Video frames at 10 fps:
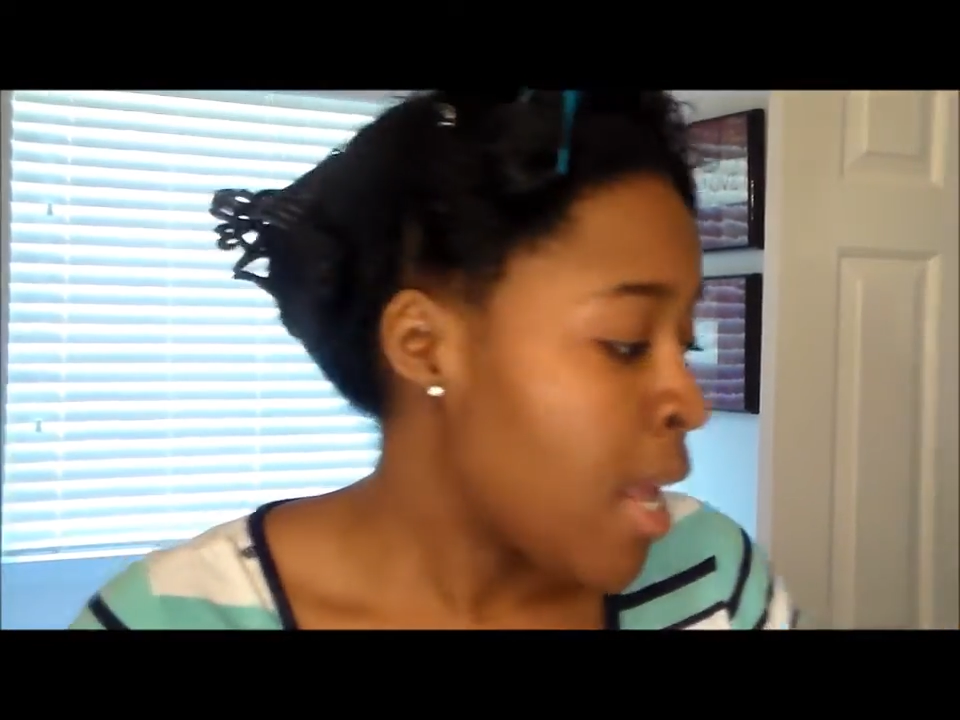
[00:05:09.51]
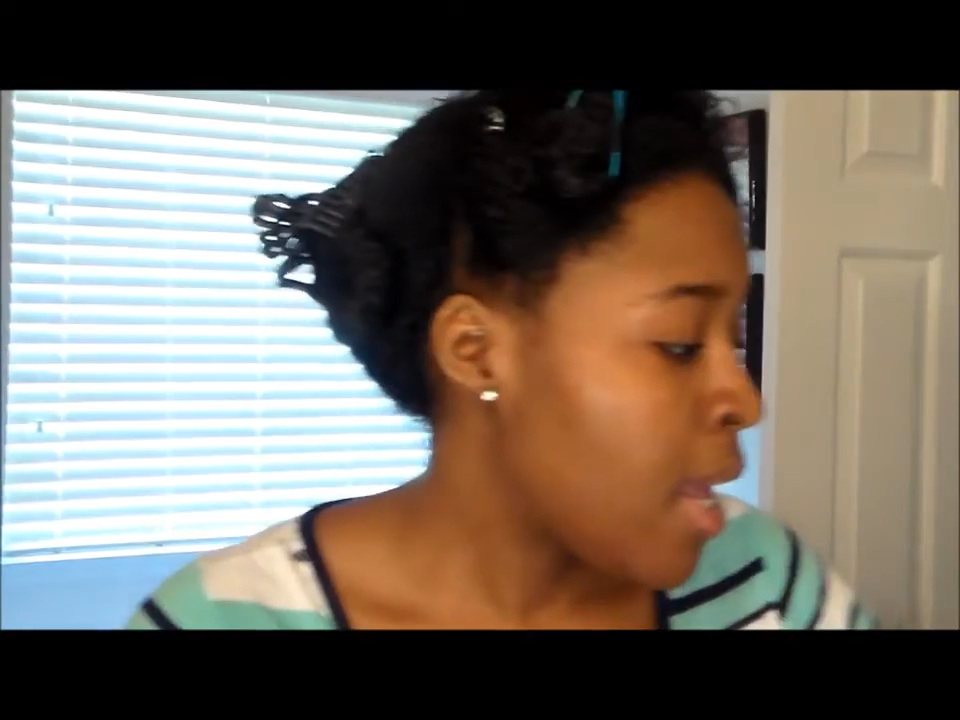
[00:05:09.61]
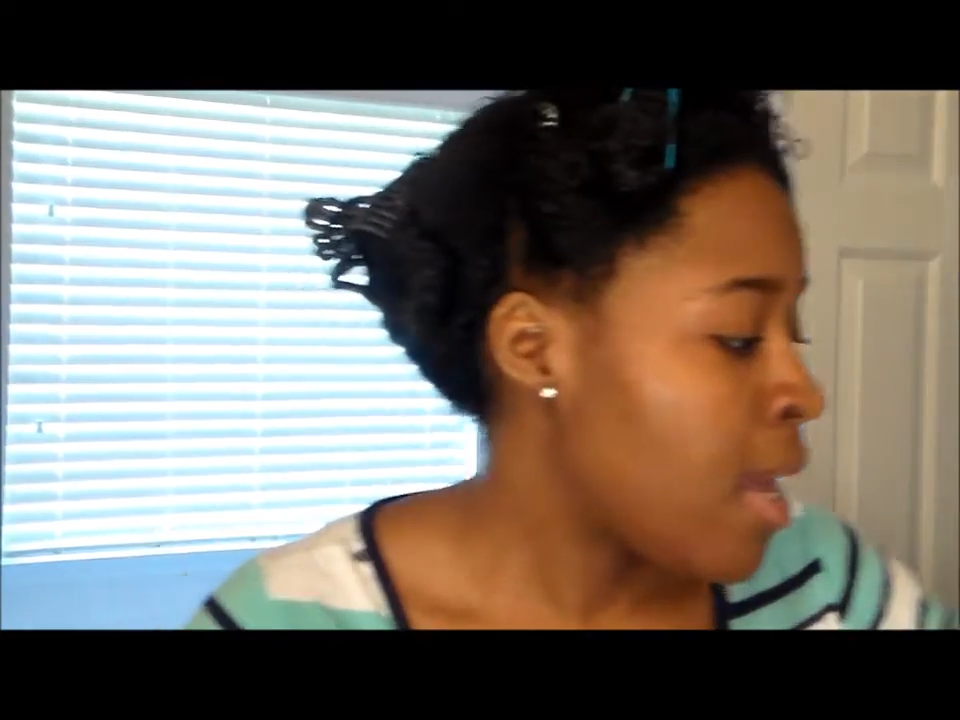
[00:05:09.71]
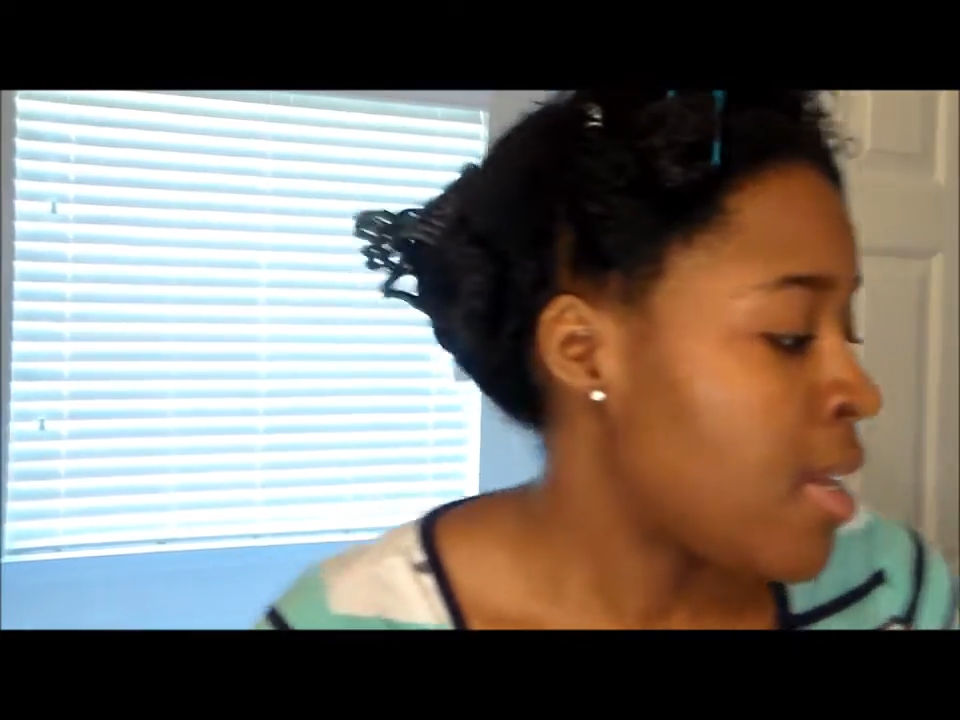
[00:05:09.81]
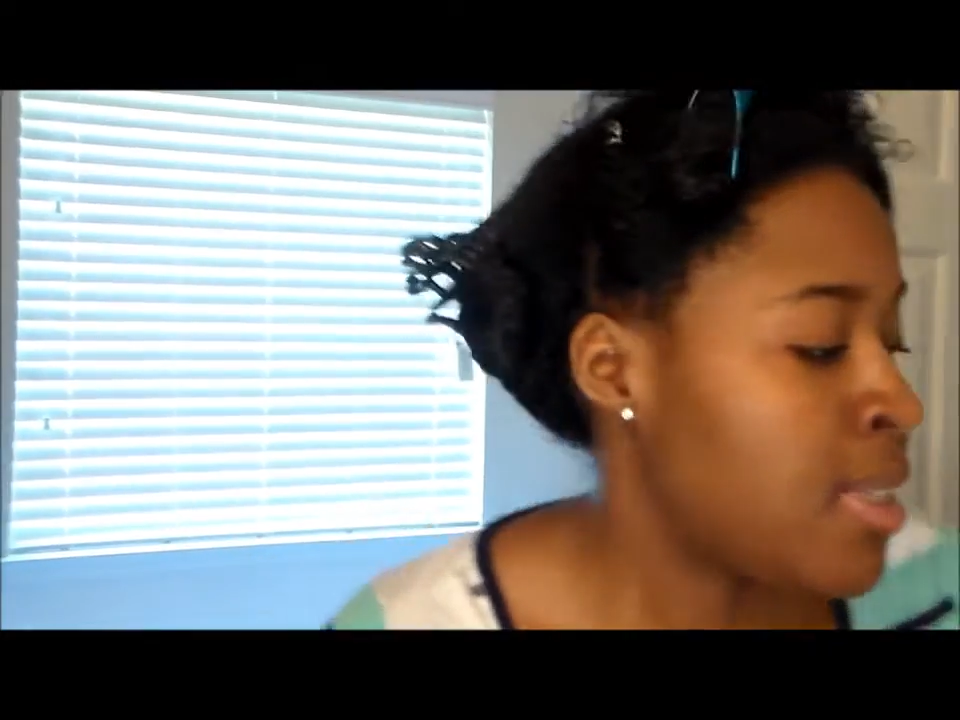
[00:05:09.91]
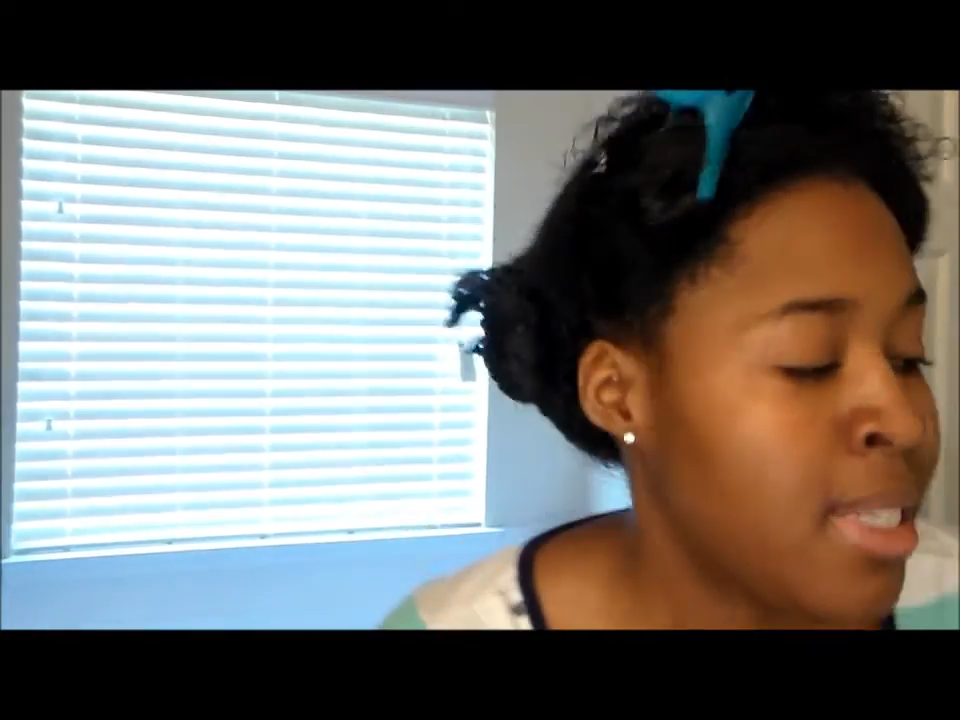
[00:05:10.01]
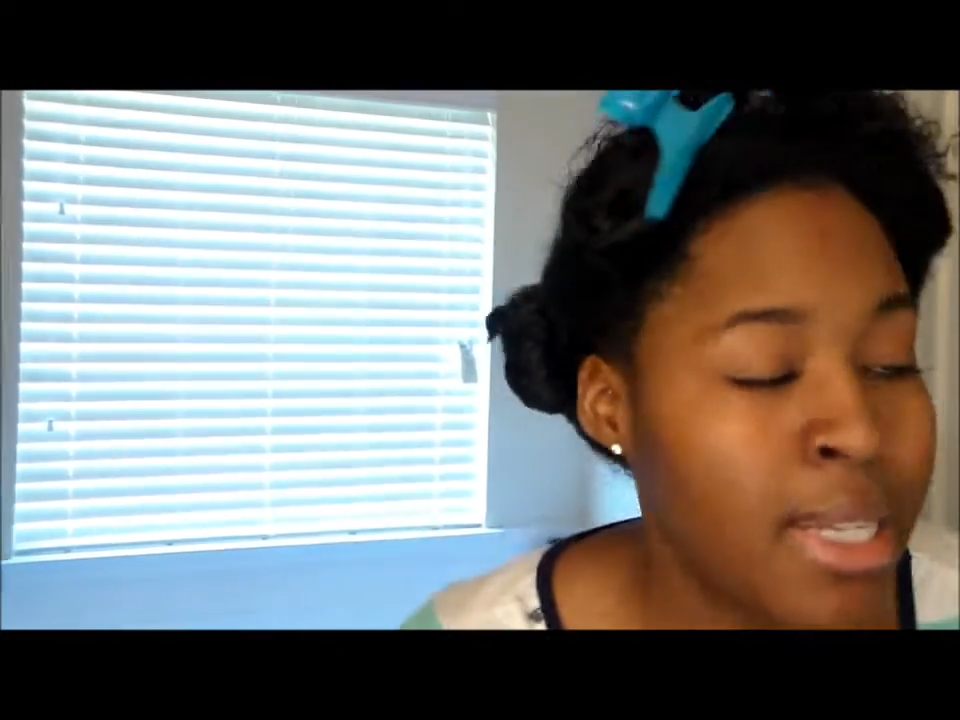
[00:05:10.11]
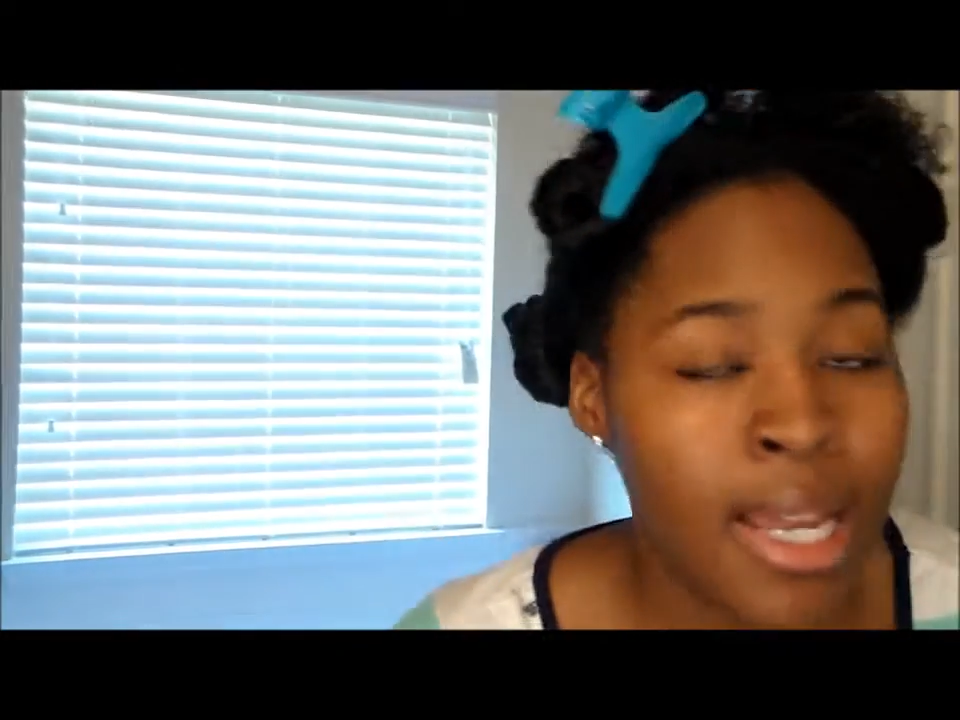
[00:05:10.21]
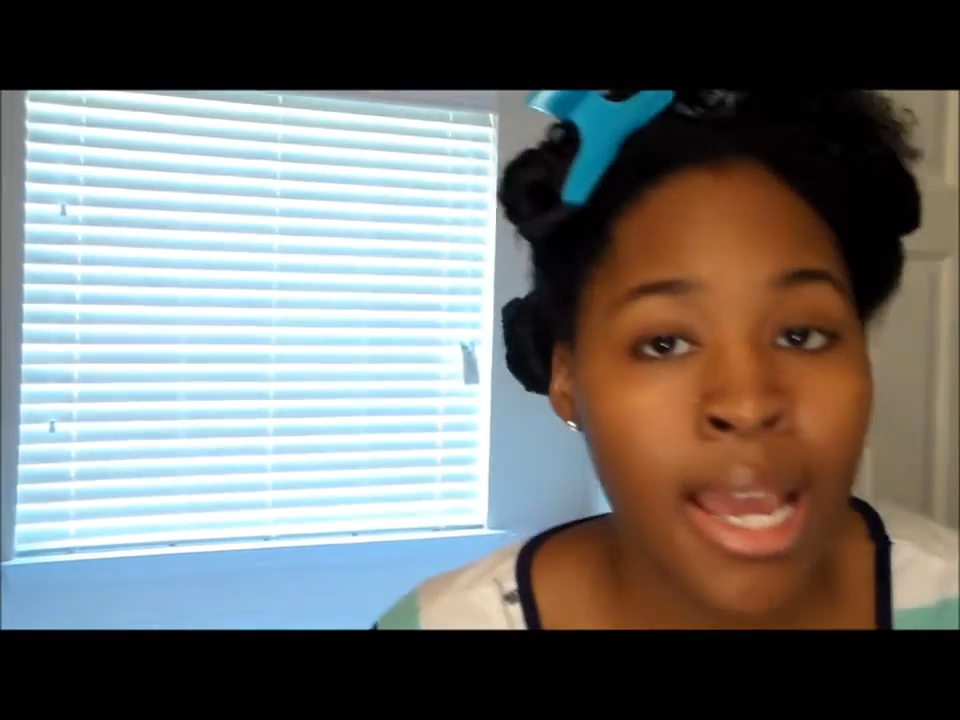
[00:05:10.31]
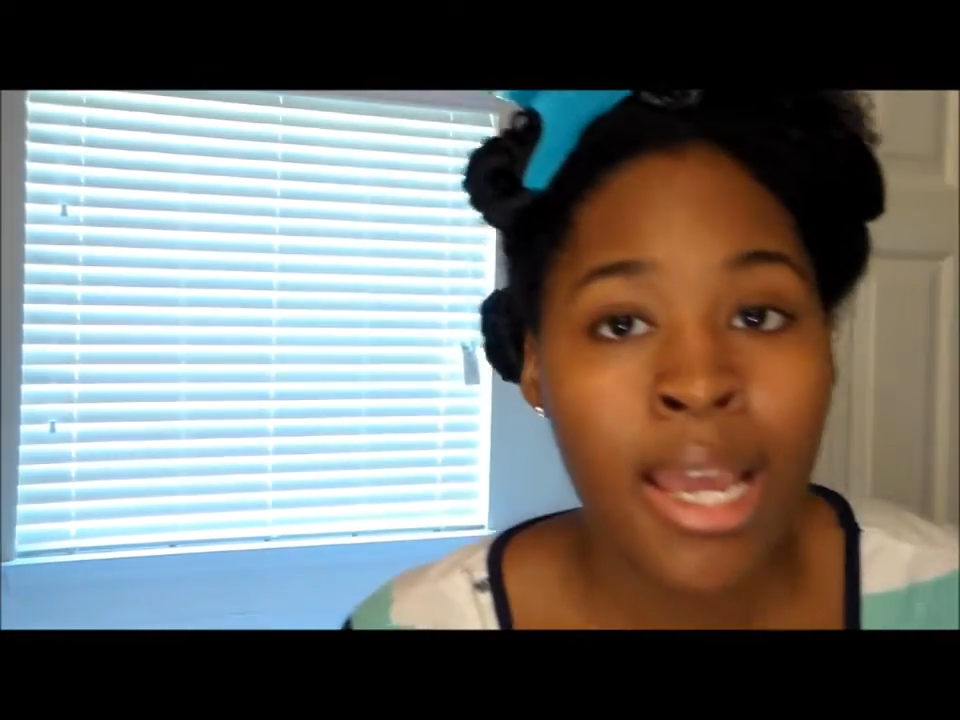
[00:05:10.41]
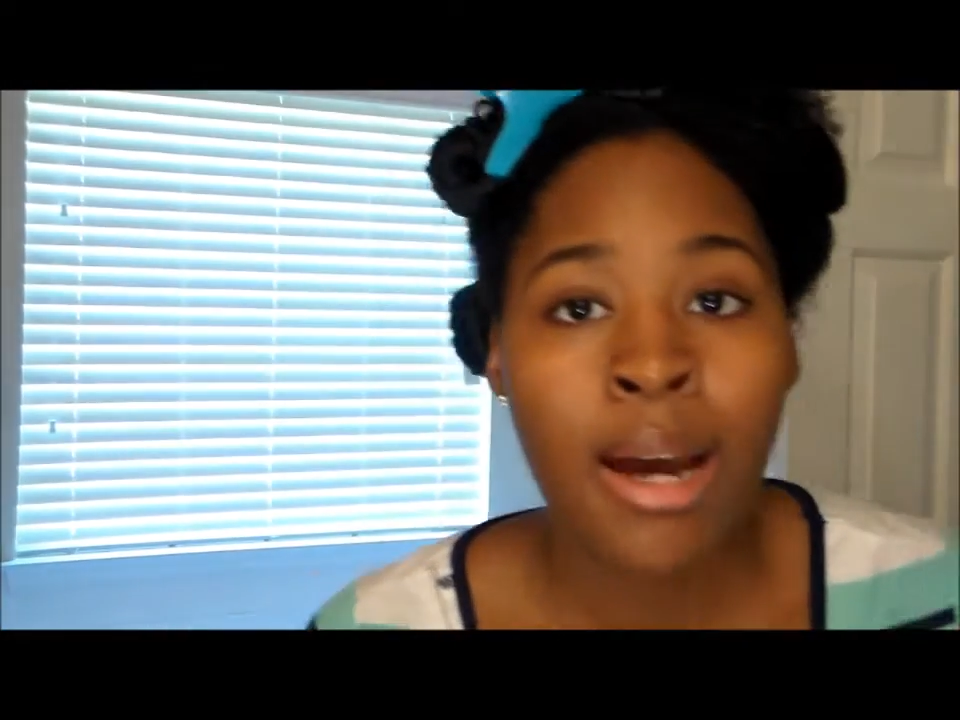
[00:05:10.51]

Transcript: And today